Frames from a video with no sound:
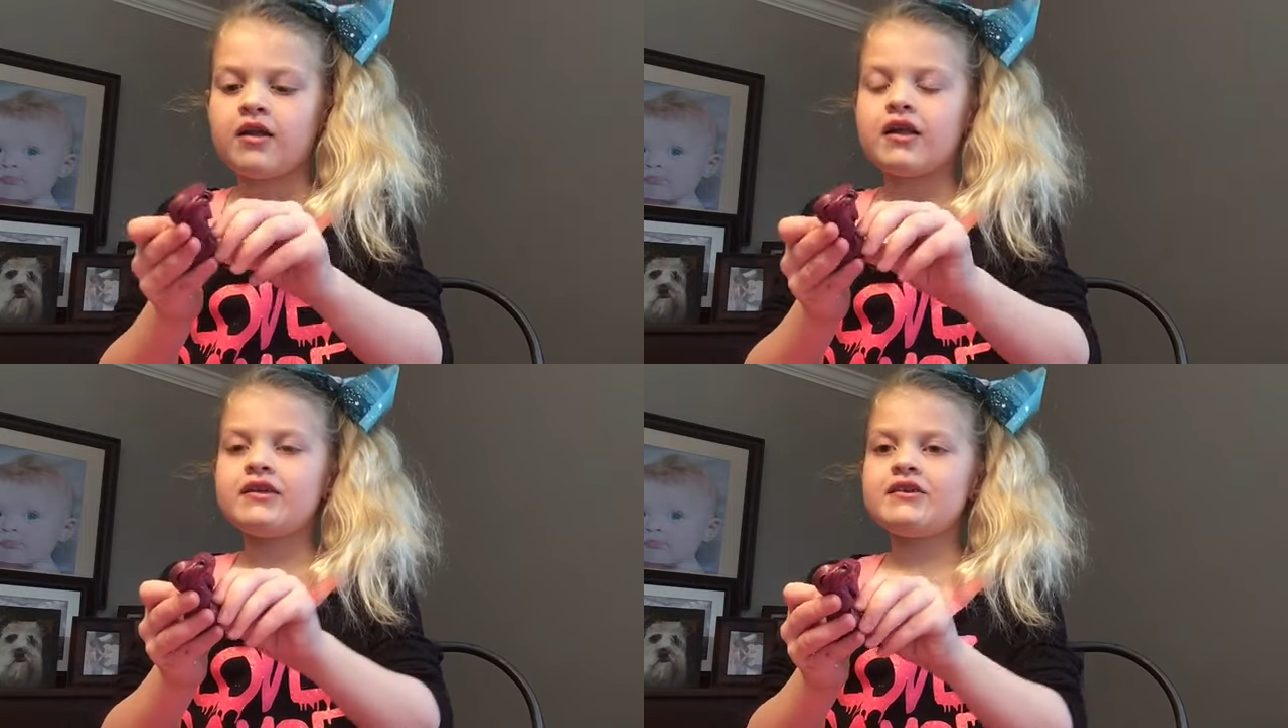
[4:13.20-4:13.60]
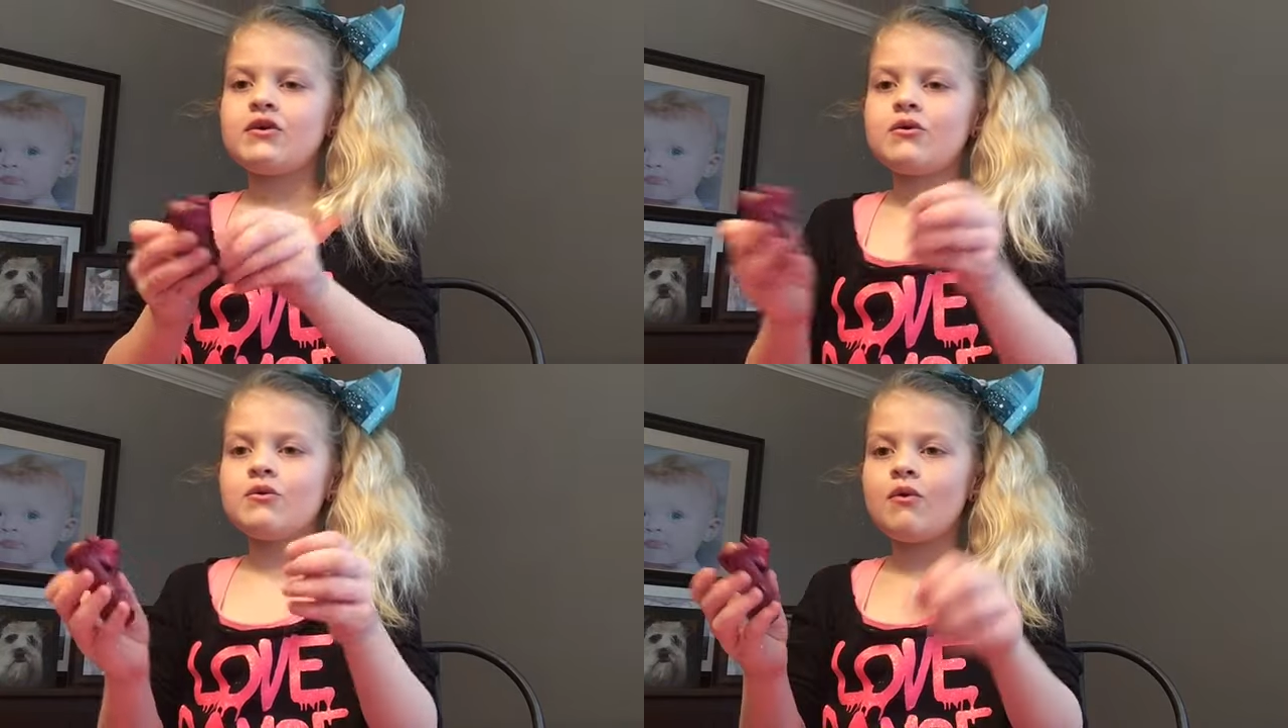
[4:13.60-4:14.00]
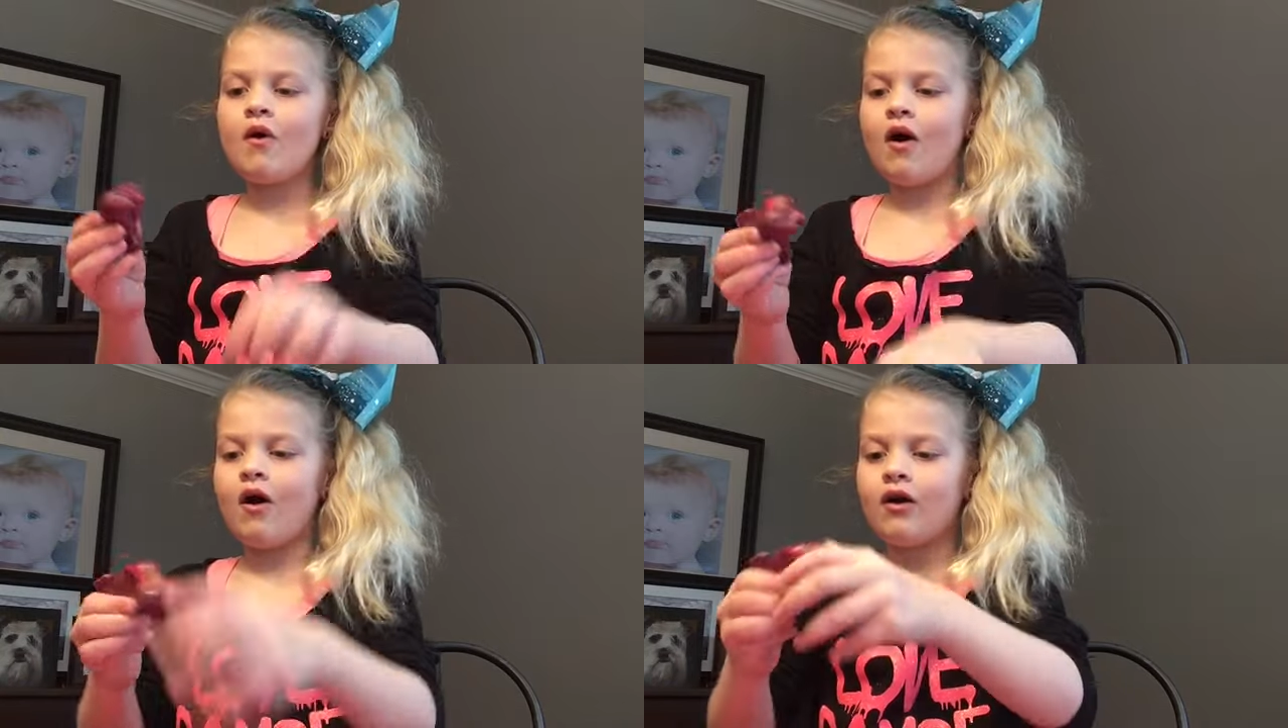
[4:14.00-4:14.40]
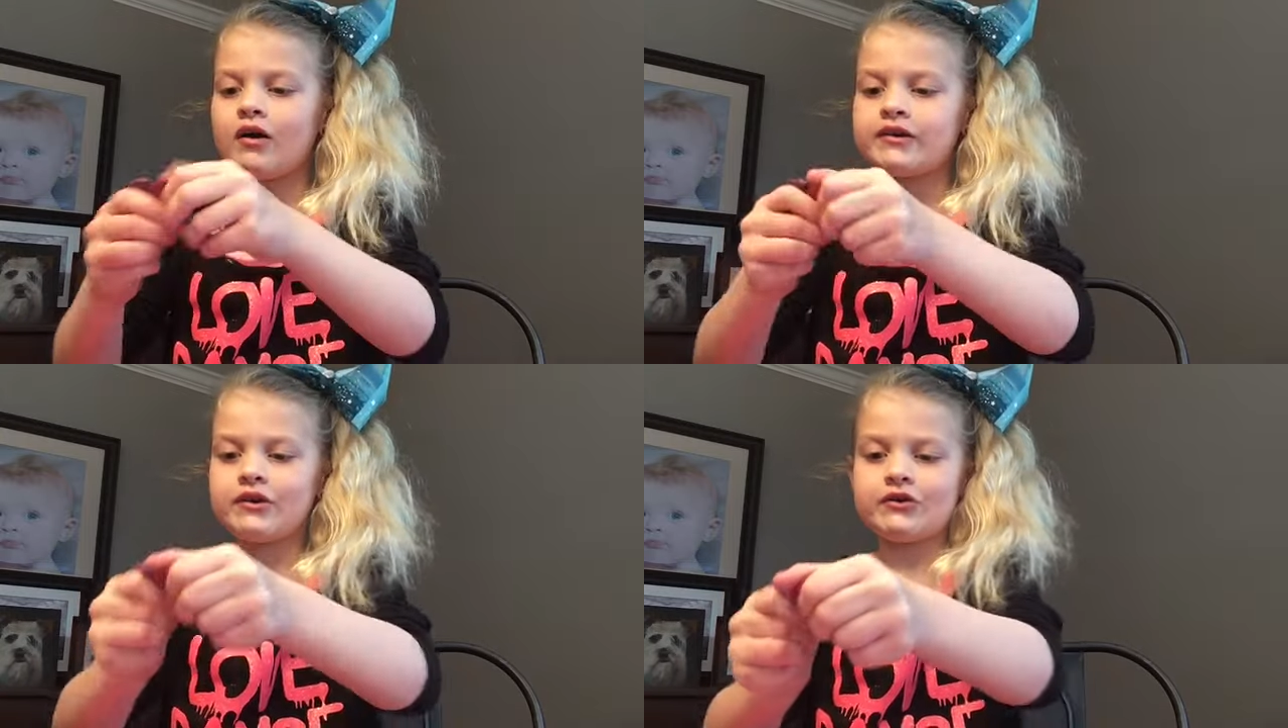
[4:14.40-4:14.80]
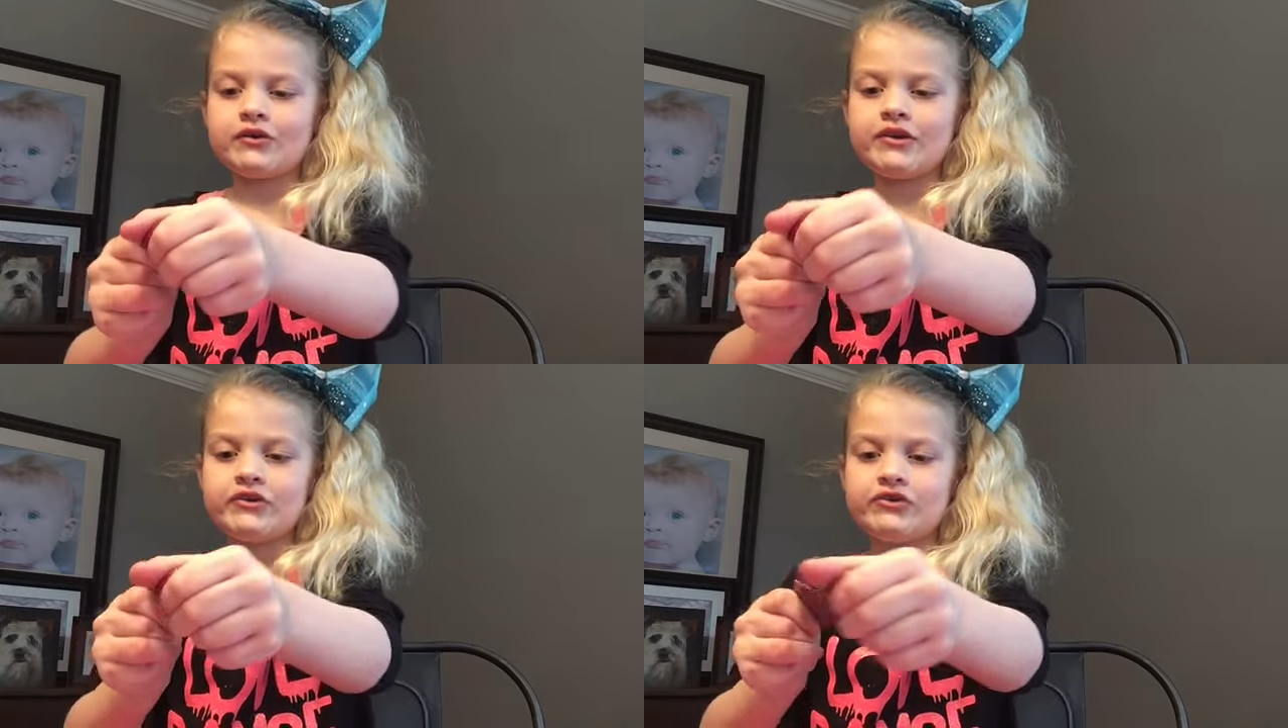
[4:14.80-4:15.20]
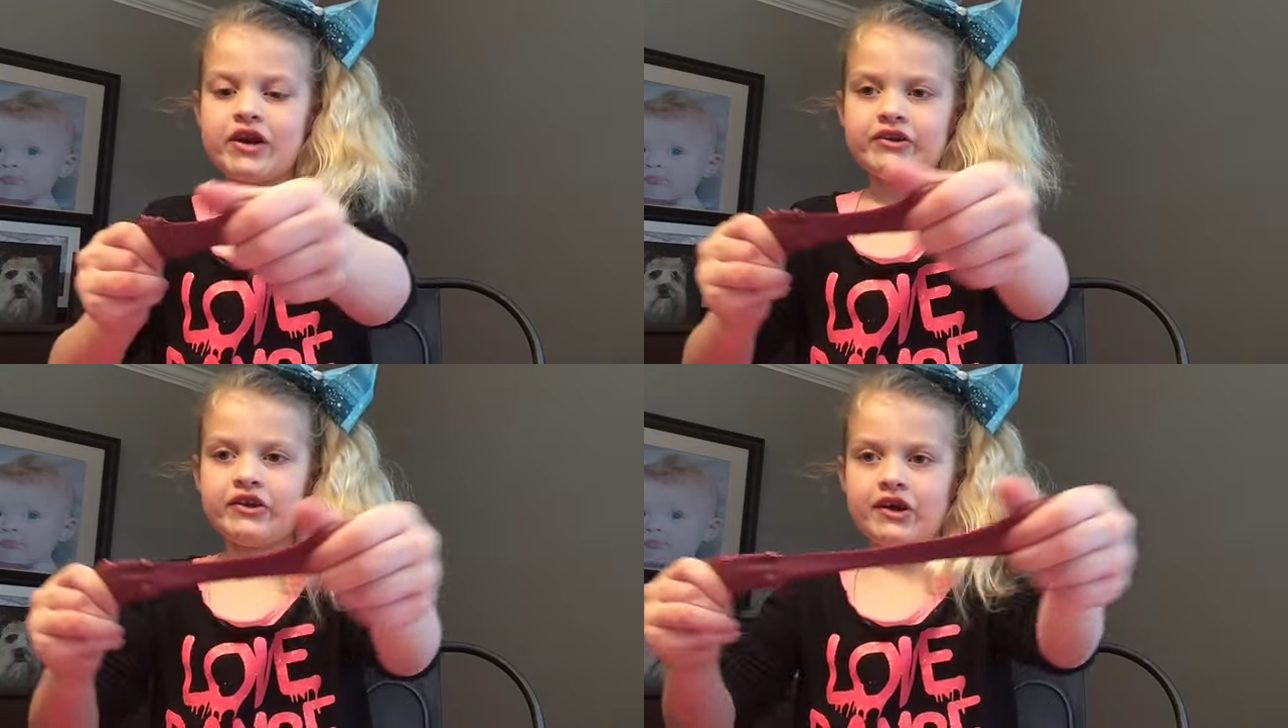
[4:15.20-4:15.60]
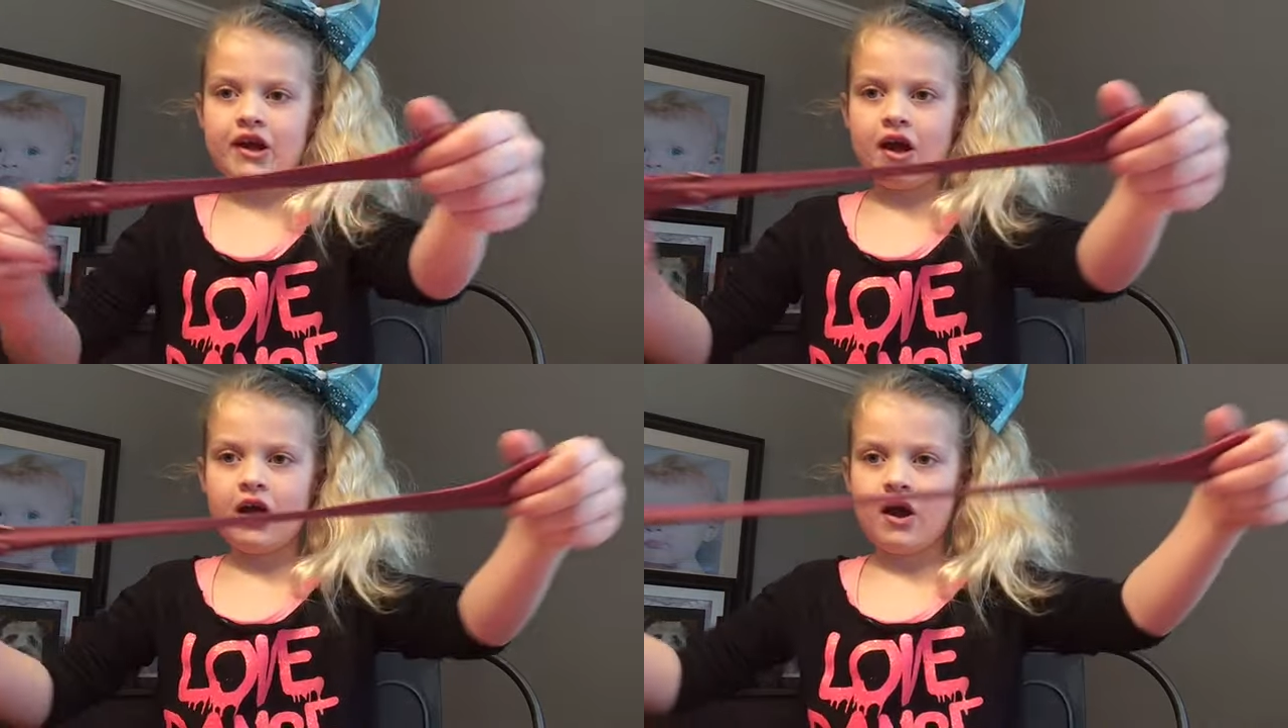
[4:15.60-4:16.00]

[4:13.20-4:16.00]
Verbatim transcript: That's so cool. So it's really stretchy.